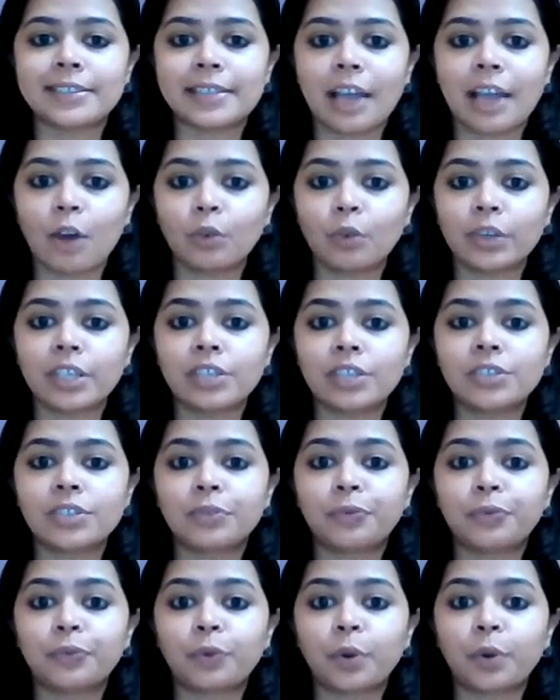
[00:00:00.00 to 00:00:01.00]
now
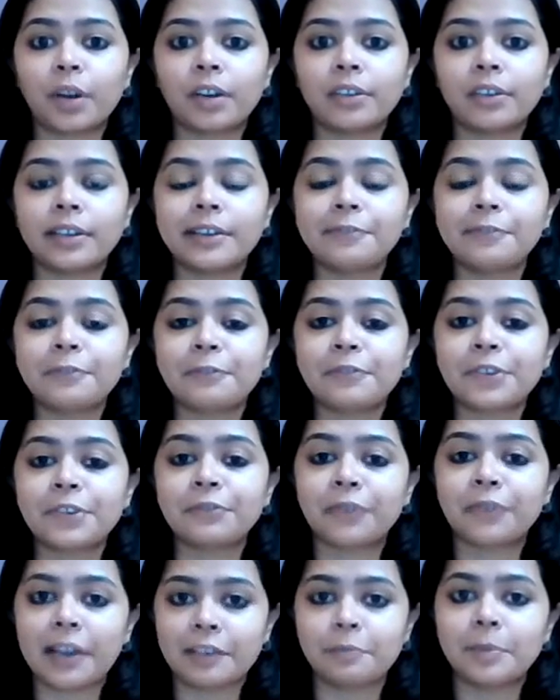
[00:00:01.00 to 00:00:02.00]
reached
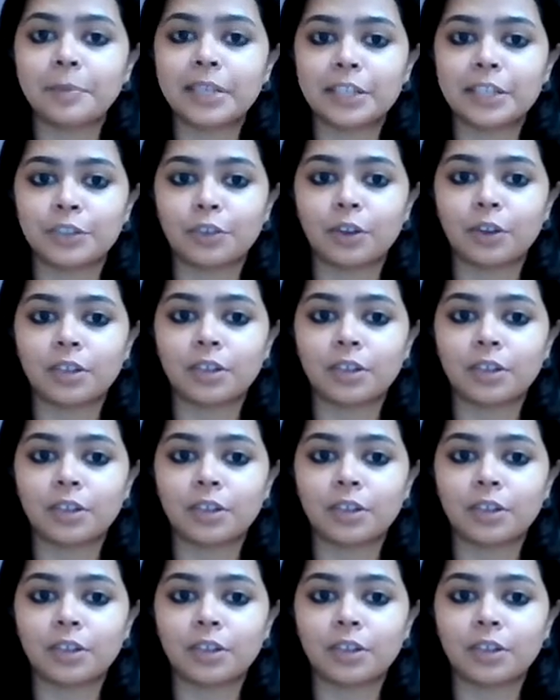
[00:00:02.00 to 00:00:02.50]
$455 million.